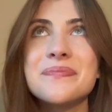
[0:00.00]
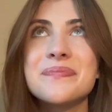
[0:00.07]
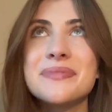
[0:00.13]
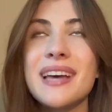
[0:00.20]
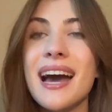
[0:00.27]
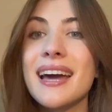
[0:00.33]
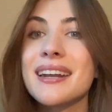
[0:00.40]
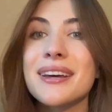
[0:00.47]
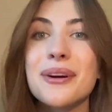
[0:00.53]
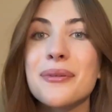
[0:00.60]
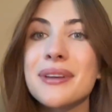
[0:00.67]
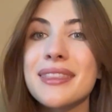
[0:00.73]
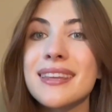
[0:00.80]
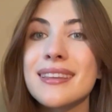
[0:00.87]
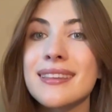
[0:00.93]
I know
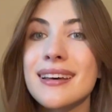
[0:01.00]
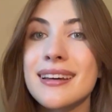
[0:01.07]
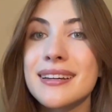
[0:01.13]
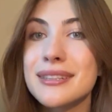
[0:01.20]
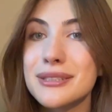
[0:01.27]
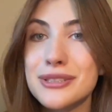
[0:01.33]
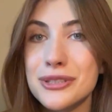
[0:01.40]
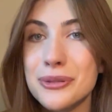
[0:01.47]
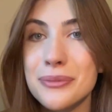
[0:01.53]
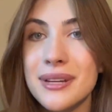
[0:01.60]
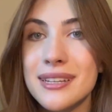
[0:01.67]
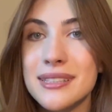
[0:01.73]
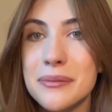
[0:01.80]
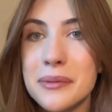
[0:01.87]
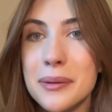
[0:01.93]
within like 2
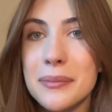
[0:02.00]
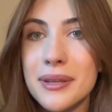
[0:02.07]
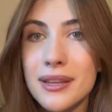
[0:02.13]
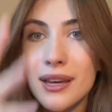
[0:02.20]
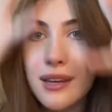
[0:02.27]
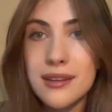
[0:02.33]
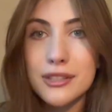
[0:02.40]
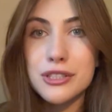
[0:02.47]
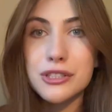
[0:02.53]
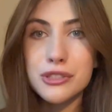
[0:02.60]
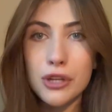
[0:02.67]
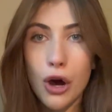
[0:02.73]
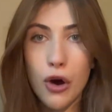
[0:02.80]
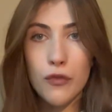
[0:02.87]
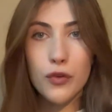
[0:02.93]
weeks I'm gonna be like just
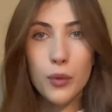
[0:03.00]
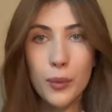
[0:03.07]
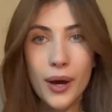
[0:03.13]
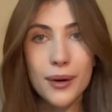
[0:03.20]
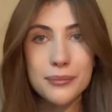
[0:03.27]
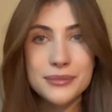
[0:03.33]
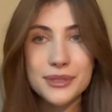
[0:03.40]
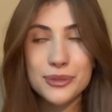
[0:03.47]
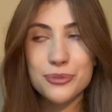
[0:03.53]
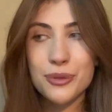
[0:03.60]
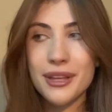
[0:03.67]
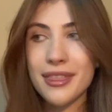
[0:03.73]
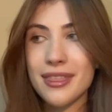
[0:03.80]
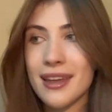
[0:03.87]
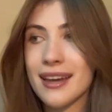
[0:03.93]
overwhelmed
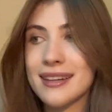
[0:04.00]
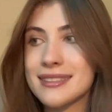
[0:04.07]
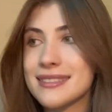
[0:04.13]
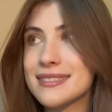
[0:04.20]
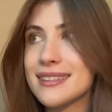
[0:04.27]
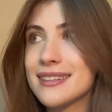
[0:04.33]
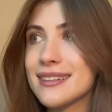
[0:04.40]
with things.